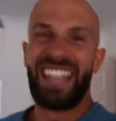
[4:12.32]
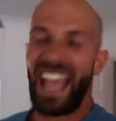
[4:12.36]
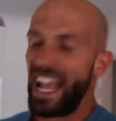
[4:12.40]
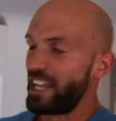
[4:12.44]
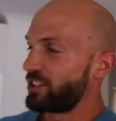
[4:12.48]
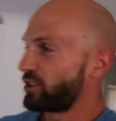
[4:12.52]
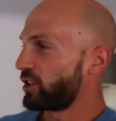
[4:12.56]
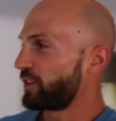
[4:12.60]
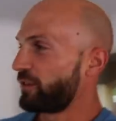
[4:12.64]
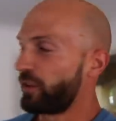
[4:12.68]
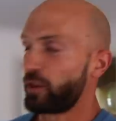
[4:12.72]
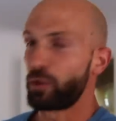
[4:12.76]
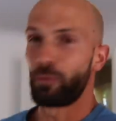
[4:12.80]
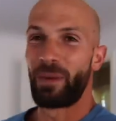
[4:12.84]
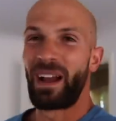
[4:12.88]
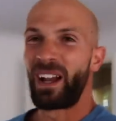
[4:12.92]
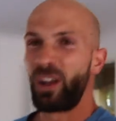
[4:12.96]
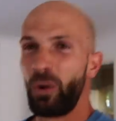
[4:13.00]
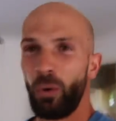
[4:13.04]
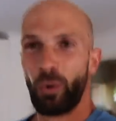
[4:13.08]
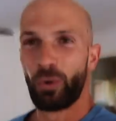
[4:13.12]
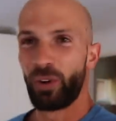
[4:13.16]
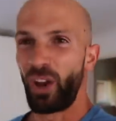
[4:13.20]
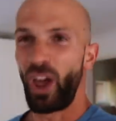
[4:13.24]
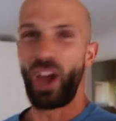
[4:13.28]
Yeah, just for the
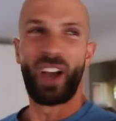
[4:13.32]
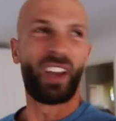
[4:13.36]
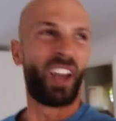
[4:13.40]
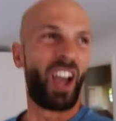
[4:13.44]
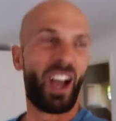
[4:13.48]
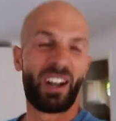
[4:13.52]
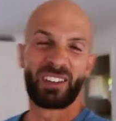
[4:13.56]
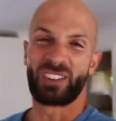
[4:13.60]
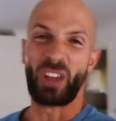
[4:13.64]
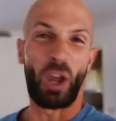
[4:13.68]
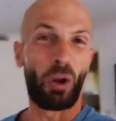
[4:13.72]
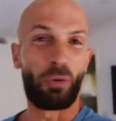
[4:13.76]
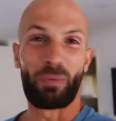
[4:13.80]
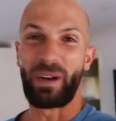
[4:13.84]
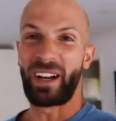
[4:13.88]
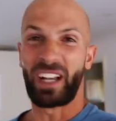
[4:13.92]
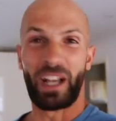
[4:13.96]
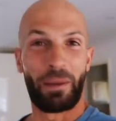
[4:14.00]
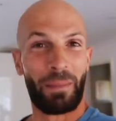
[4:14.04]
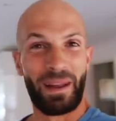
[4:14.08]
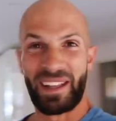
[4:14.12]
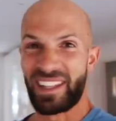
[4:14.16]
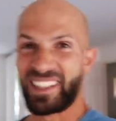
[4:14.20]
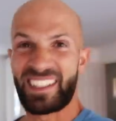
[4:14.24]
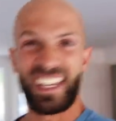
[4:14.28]
record, I don't
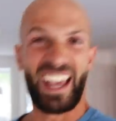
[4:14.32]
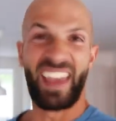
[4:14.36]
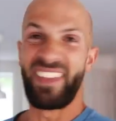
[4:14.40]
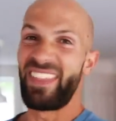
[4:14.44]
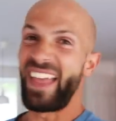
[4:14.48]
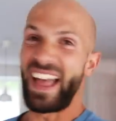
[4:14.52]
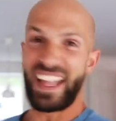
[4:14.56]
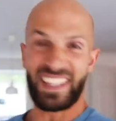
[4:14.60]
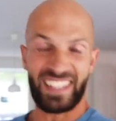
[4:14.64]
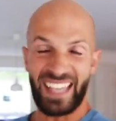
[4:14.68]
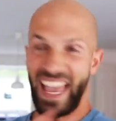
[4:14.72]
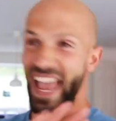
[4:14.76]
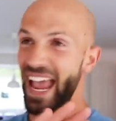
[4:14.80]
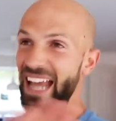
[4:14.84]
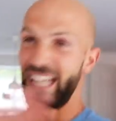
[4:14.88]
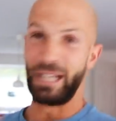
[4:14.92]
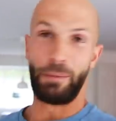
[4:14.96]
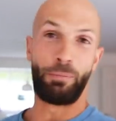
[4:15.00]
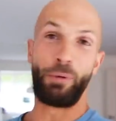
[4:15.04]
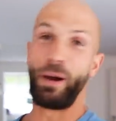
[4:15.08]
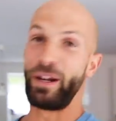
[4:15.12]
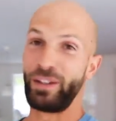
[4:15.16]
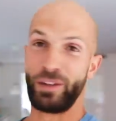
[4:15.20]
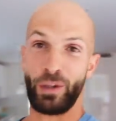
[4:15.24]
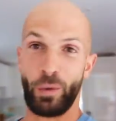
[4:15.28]
recommend saying that to any
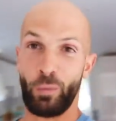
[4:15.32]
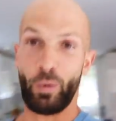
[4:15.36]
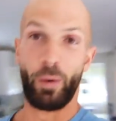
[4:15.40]
pregnant